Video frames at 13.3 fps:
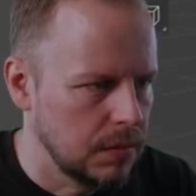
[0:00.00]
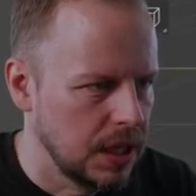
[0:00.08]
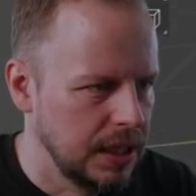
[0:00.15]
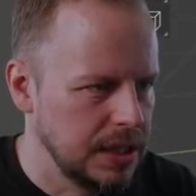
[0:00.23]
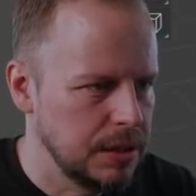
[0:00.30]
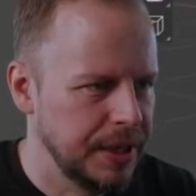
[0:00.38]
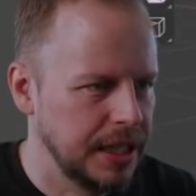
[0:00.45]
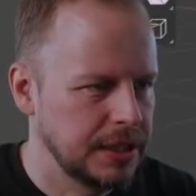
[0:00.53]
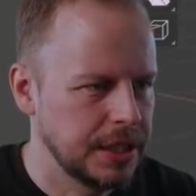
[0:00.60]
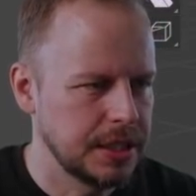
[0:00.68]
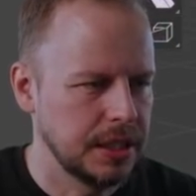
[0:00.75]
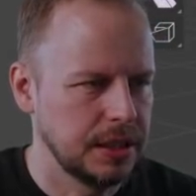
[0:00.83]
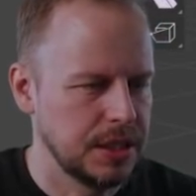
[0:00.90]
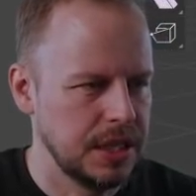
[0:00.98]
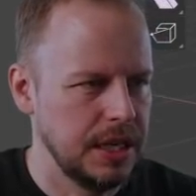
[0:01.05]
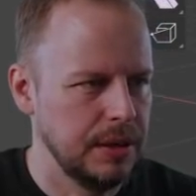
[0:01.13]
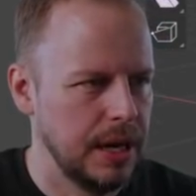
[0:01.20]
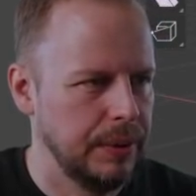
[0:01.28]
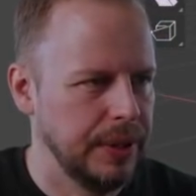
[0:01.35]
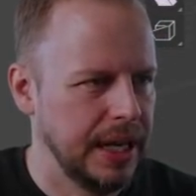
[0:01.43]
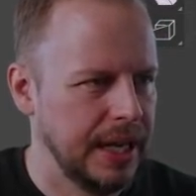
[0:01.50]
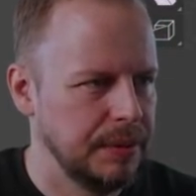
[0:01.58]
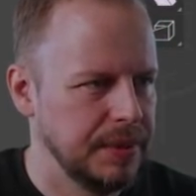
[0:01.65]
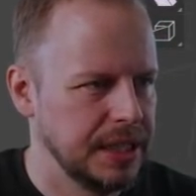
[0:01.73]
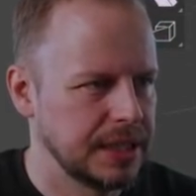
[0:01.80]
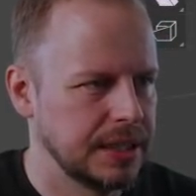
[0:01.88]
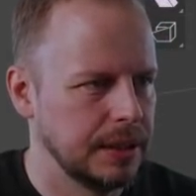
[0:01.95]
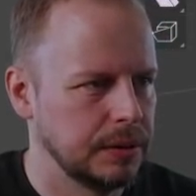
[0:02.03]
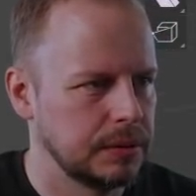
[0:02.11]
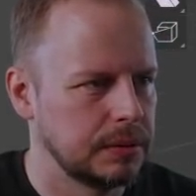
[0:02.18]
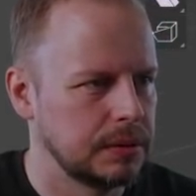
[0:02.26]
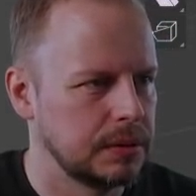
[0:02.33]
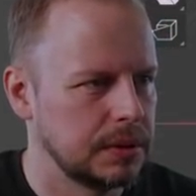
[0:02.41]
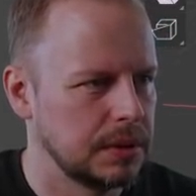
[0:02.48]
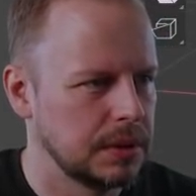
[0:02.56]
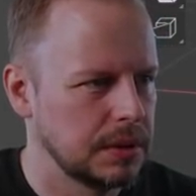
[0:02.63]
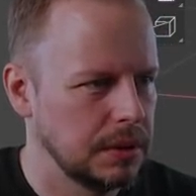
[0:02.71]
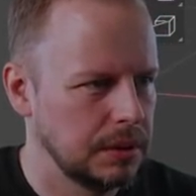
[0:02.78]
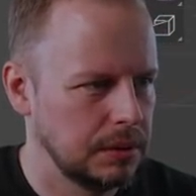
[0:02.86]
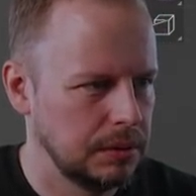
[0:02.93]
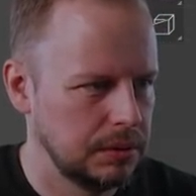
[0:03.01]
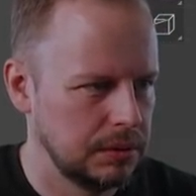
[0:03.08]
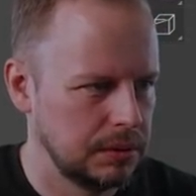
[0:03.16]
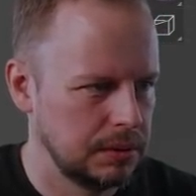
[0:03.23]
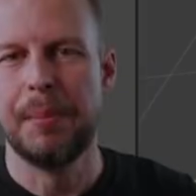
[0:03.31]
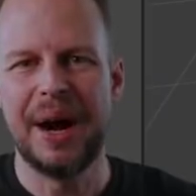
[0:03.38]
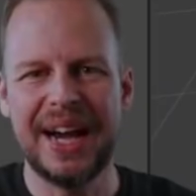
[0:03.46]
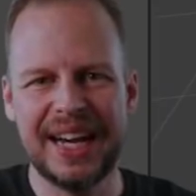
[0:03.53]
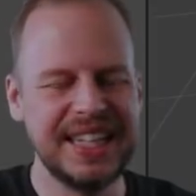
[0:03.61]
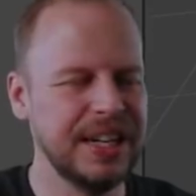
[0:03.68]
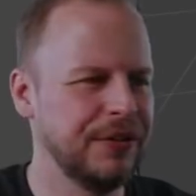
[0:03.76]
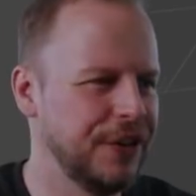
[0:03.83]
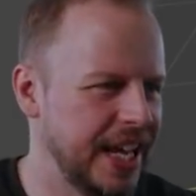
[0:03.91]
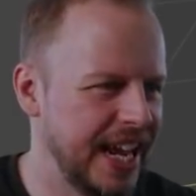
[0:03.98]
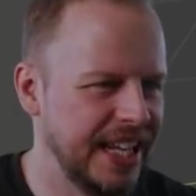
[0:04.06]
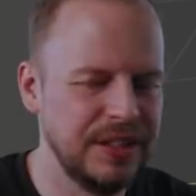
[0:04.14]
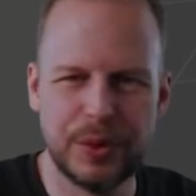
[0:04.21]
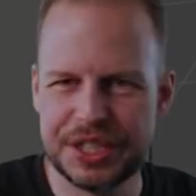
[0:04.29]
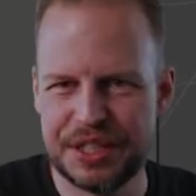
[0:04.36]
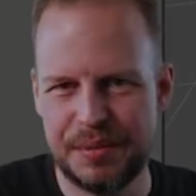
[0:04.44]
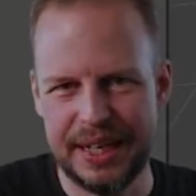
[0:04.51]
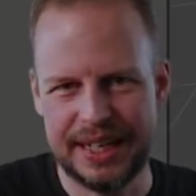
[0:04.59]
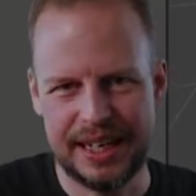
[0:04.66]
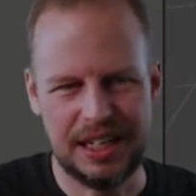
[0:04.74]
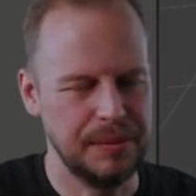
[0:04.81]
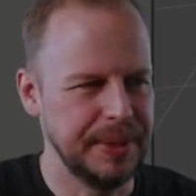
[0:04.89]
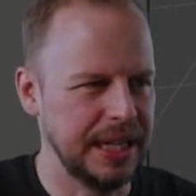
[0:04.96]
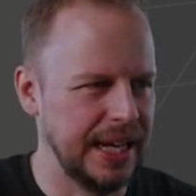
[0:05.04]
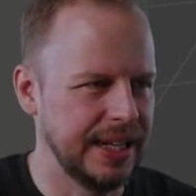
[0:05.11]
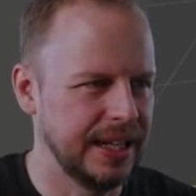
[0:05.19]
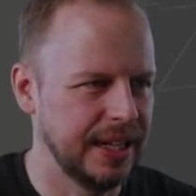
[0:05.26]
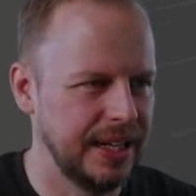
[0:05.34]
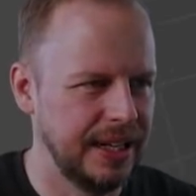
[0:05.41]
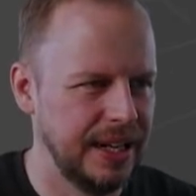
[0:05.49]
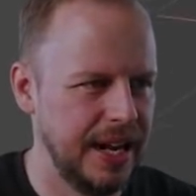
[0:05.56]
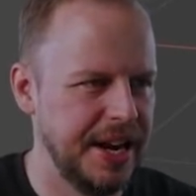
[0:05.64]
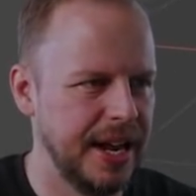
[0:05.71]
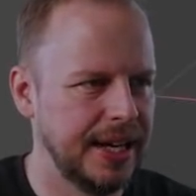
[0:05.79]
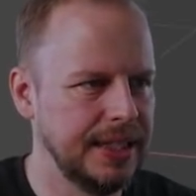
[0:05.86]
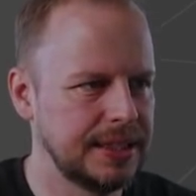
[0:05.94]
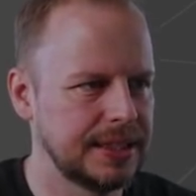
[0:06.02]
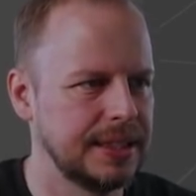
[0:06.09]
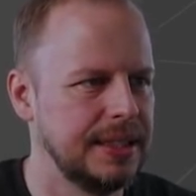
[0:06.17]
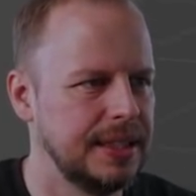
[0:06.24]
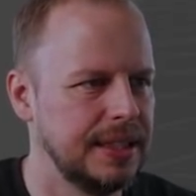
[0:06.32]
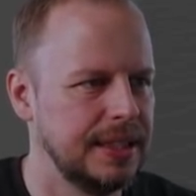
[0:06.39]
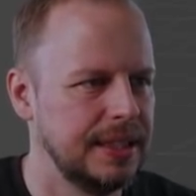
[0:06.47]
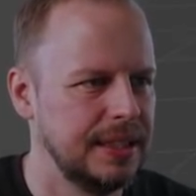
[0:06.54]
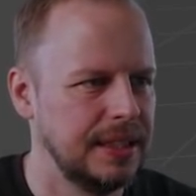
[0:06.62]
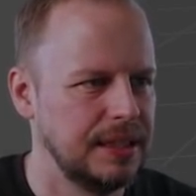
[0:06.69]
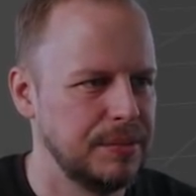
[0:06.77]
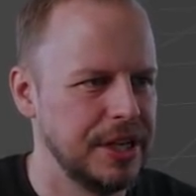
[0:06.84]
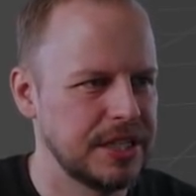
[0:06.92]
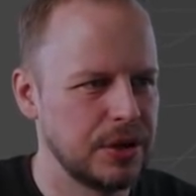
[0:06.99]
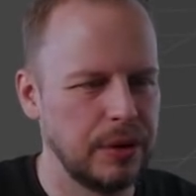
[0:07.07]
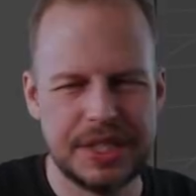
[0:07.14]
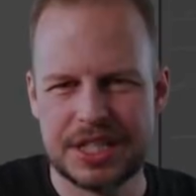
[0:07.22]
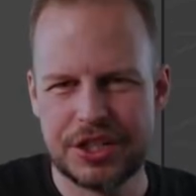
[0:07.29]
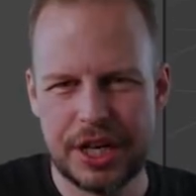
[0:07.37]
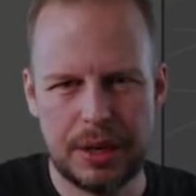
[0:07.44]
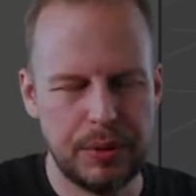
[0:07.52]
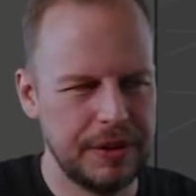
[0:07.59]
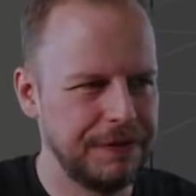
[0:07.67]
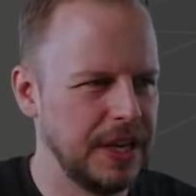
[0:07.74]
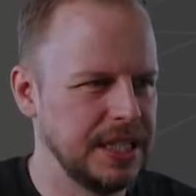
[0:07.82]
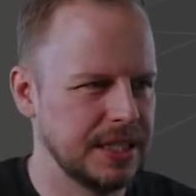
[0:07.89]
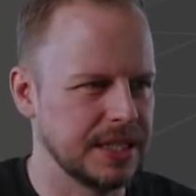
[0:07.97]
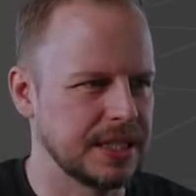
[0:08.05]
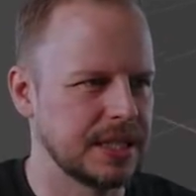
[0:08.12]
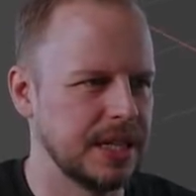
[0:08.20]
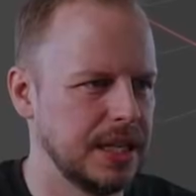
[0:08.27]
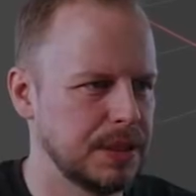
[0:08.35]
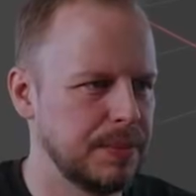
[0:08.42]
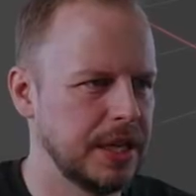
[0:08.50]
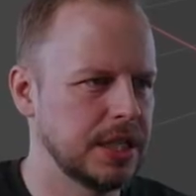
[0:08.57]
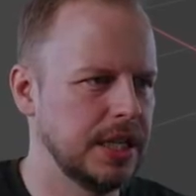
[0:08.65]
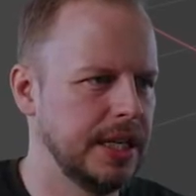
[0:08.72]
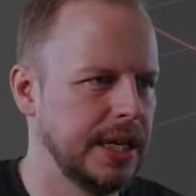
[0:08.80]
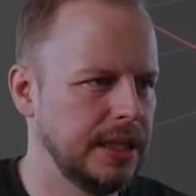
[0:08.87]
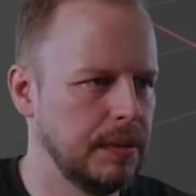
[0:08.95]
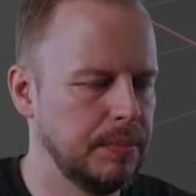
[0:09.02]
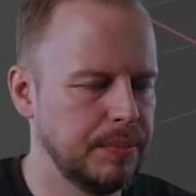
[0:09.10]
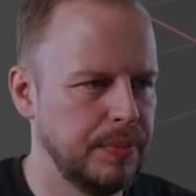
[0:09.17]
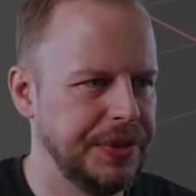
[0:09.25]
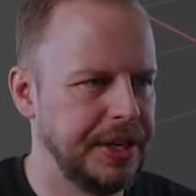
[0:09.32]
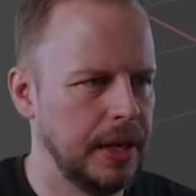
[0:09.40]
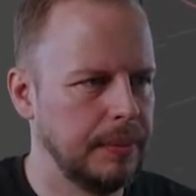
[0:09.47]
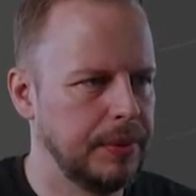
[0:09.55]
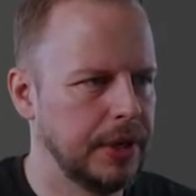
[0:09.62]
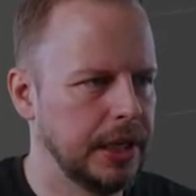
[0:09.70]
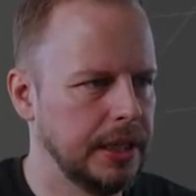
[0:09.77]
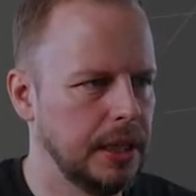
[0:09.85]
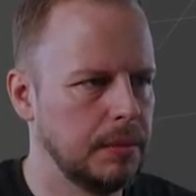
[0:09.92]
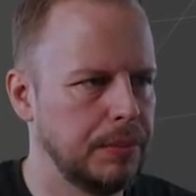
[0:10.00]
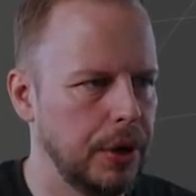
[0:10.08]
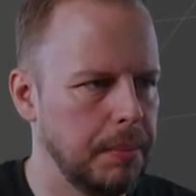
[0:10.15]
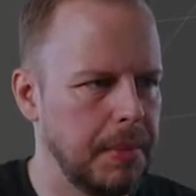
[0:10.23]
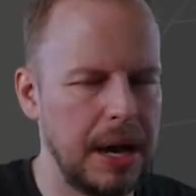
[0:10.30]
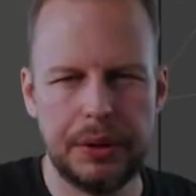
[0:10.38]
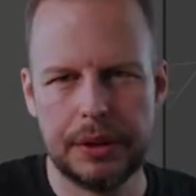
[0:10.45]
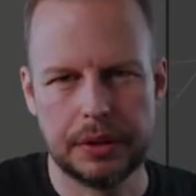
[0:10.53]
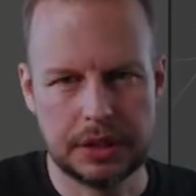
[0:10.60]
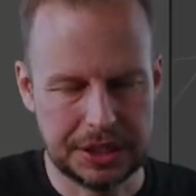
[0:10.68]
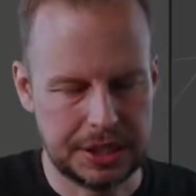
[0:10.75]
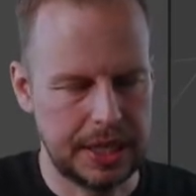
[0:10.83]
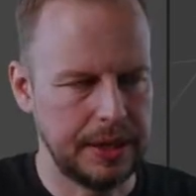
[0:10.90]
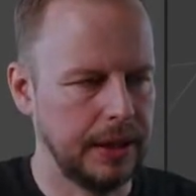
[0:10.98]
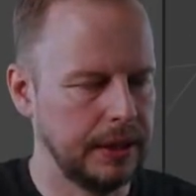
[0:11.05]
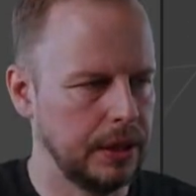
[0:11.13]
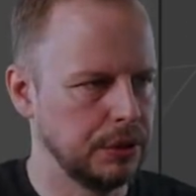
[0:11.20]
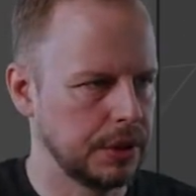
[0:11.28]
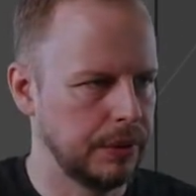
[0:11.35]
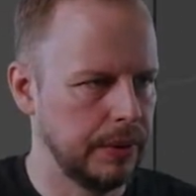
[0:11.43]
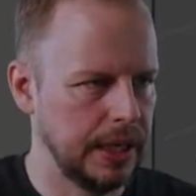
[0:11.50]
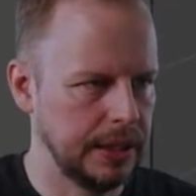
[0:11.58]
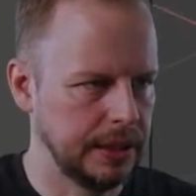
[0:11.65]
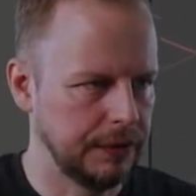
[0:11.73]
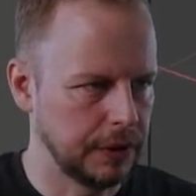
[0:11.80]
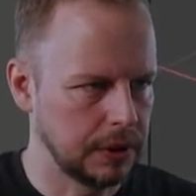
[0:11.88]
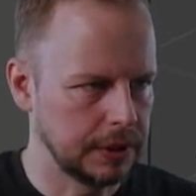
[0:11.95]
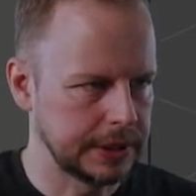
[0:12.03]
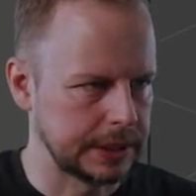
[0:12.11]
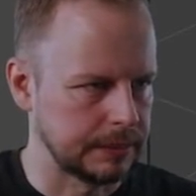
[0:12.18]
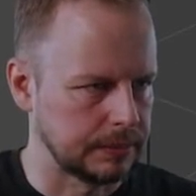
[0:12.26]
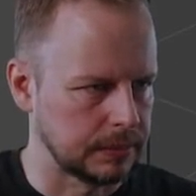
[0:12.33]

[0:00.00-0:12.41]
This will be interesting to see how he animates now. So my idea for the head was to make it a little bit like a knight, but it's always tricky with faces, especially I deliberately didn't put a mouth on because I think those are really difficult.